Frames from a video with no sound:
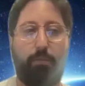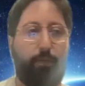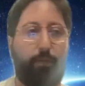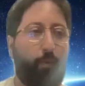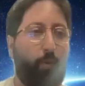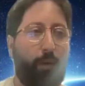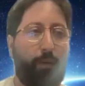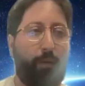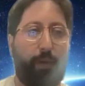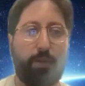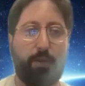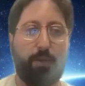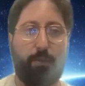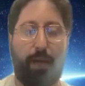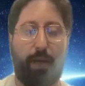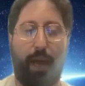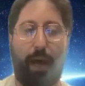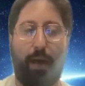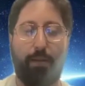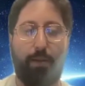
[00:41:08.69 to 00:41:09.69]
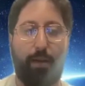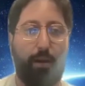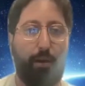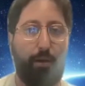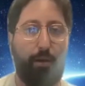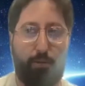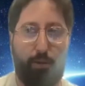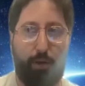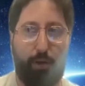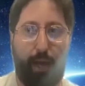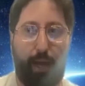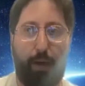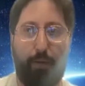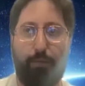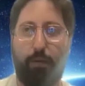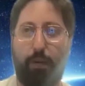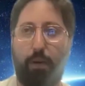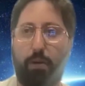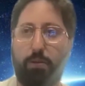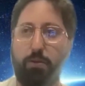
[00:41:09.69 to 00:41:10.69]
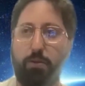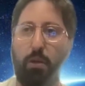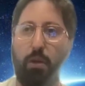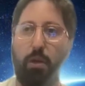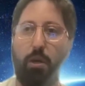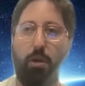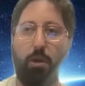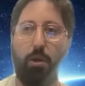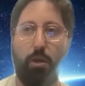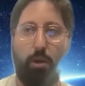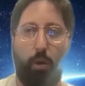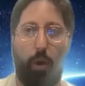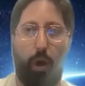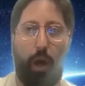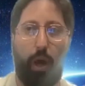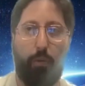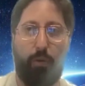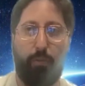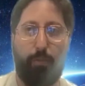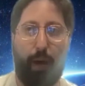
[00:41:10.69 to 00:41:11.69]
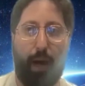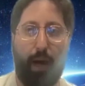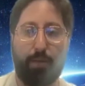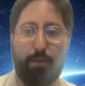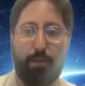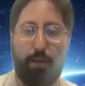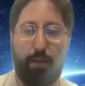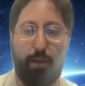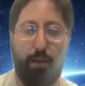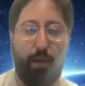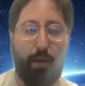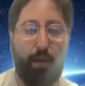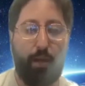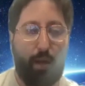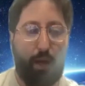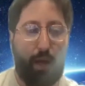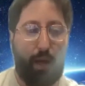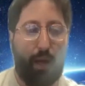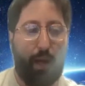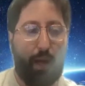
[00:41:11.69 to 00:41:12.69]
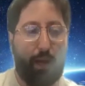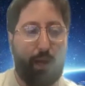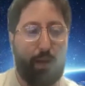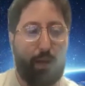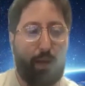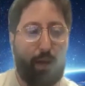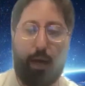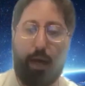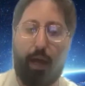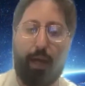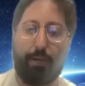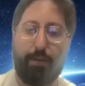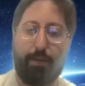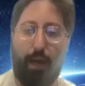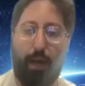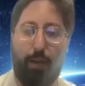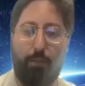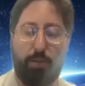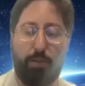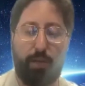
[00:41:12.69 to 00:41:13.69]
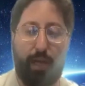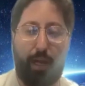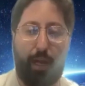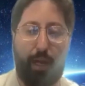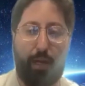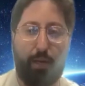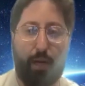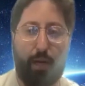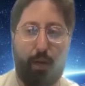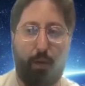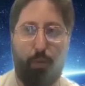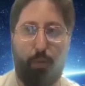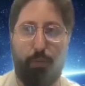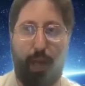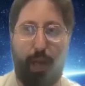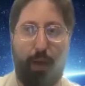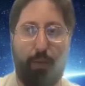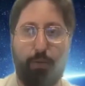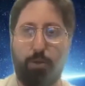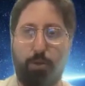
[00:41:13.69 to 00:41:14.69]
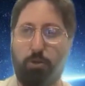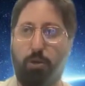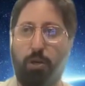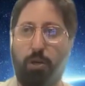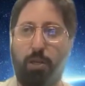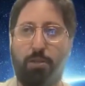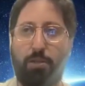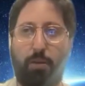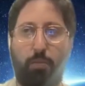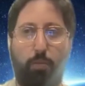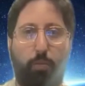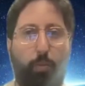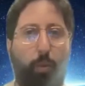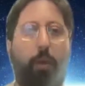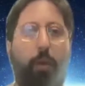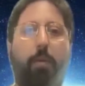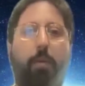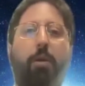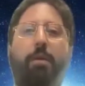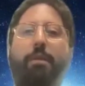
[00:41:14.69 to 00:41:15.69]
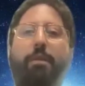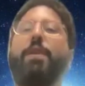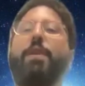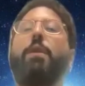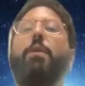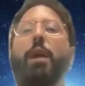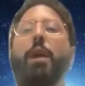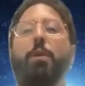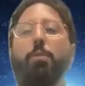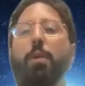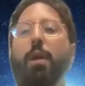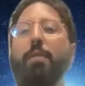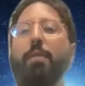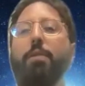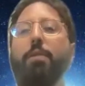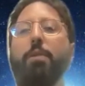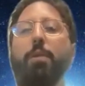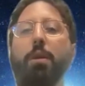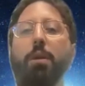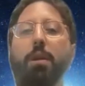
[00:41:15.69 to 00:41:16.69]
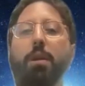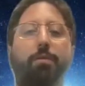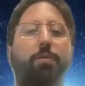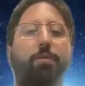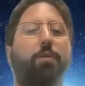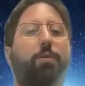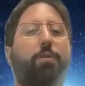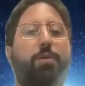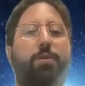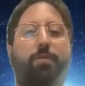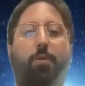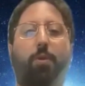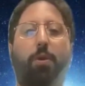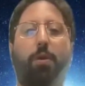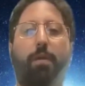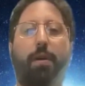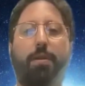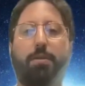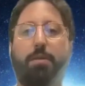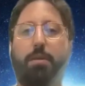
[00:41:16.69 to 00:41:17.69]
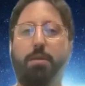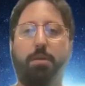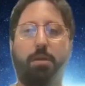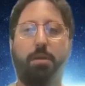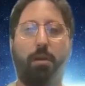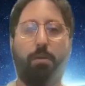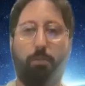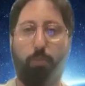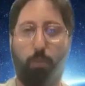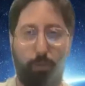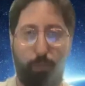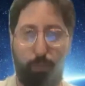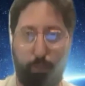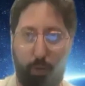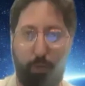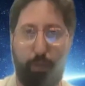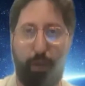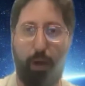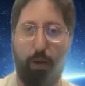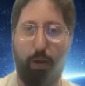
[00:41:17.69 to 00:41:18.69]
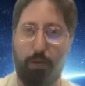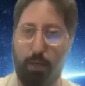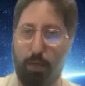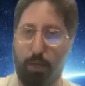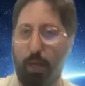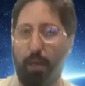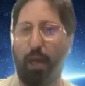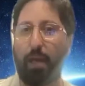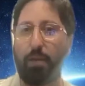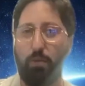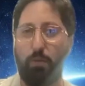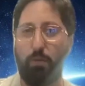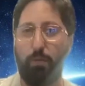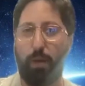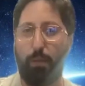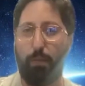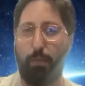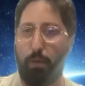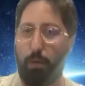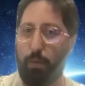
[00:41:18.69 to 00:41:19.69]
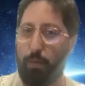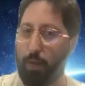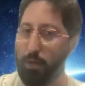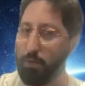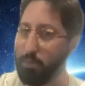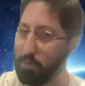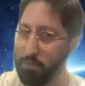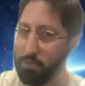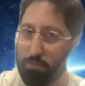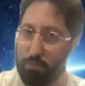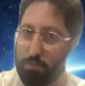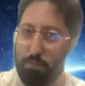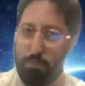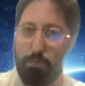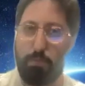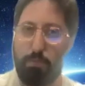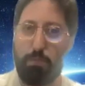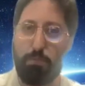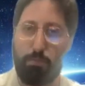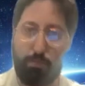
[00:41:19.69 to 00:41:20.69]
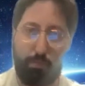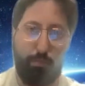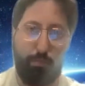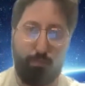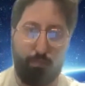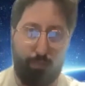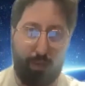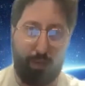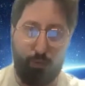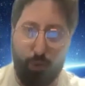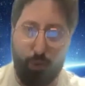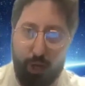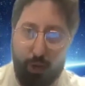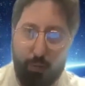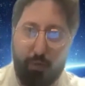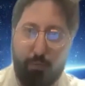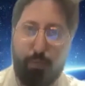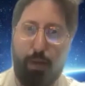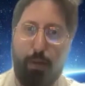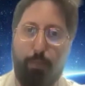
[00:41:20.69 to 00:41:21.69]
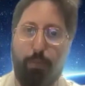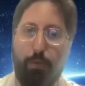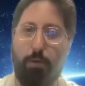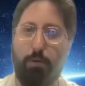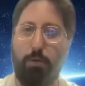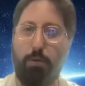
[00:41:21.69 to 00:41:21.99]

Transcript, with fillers: Four of us will be out there. Look out for us uh, with Moxie and uh, High Times, and uh, we'll be out in the streets, and we'll, it'll feel like we're everywhere, even though there's four of us, because like we're we're there to connect with people and like just be real with people.